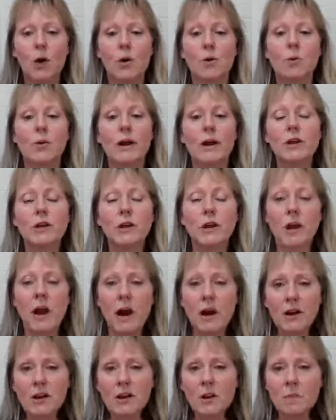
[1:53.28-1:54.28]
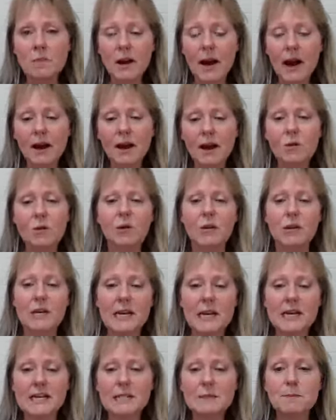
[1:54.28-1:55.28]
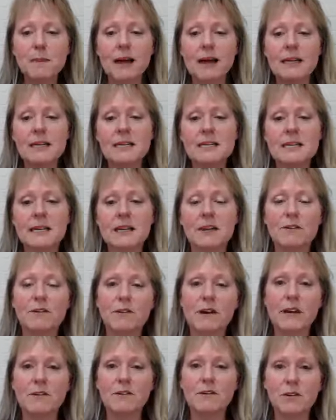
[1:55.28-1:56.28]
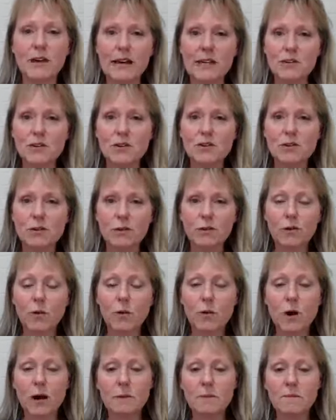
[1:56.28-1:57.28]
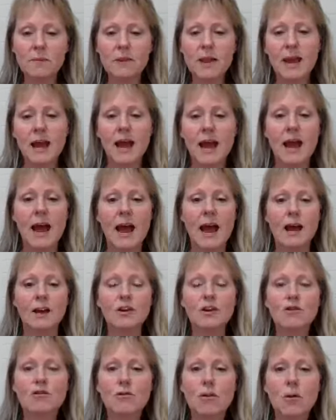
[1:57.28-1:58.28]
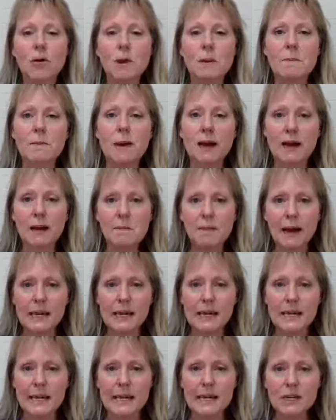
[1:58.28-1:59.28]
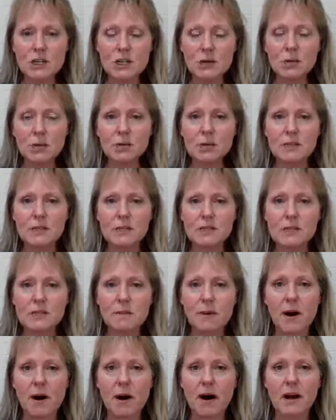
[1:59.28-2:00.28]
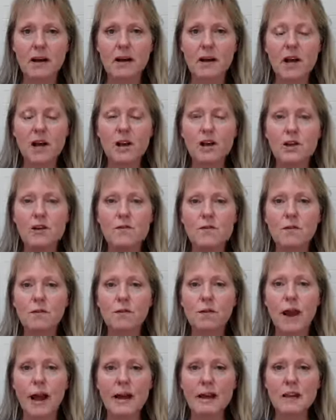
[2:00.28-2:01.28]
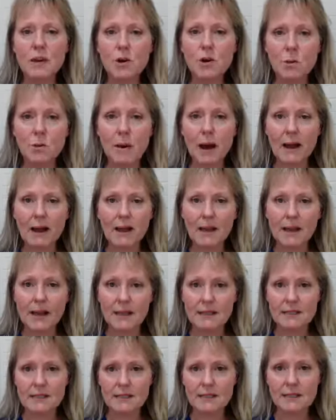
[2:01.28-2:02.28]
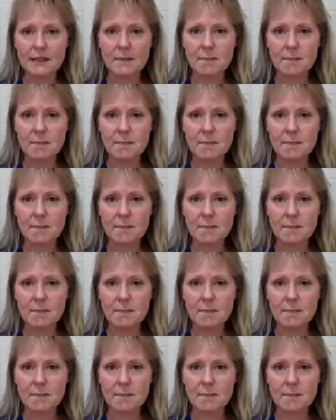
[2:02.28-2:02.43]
where you lie on your back with your knees bent, your feet flat on the floor, and you draw your belly button in towards your spine. You flatten your back against the